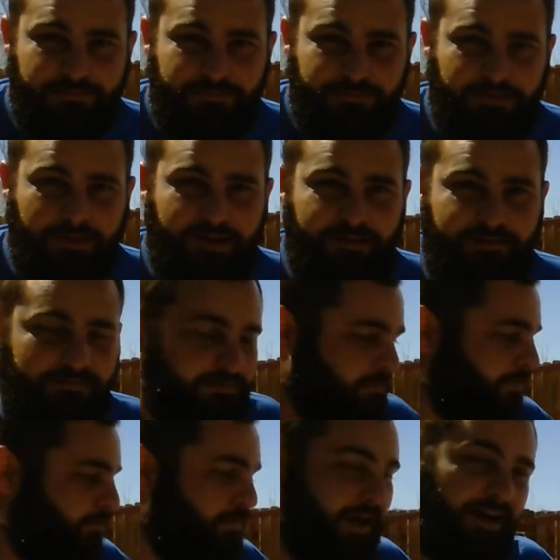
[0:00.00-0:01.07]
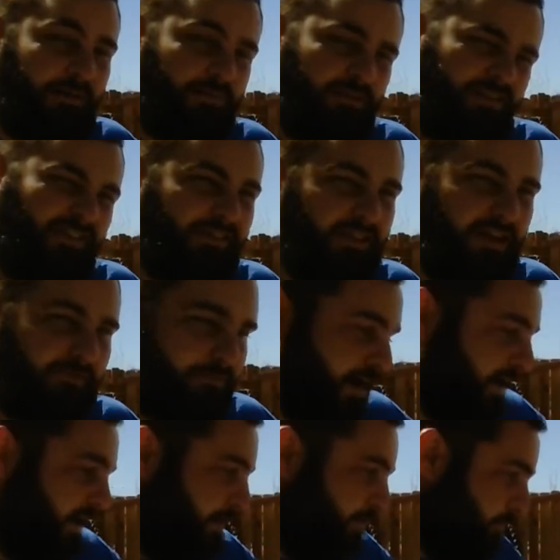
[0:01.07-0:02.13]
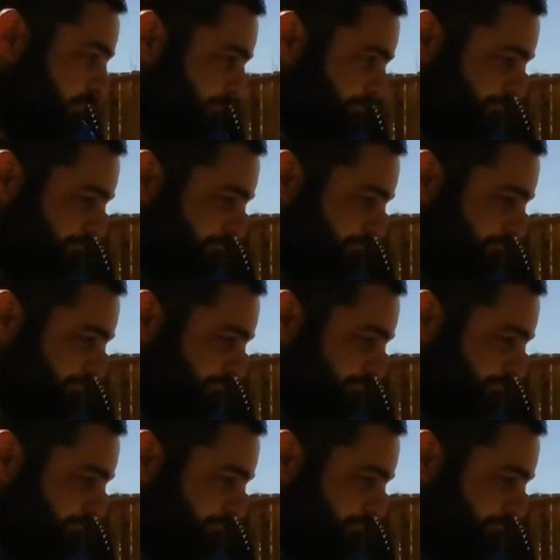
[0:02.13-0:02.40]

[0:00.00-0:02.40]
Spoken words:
okay? Pineapple, because I love pineapple.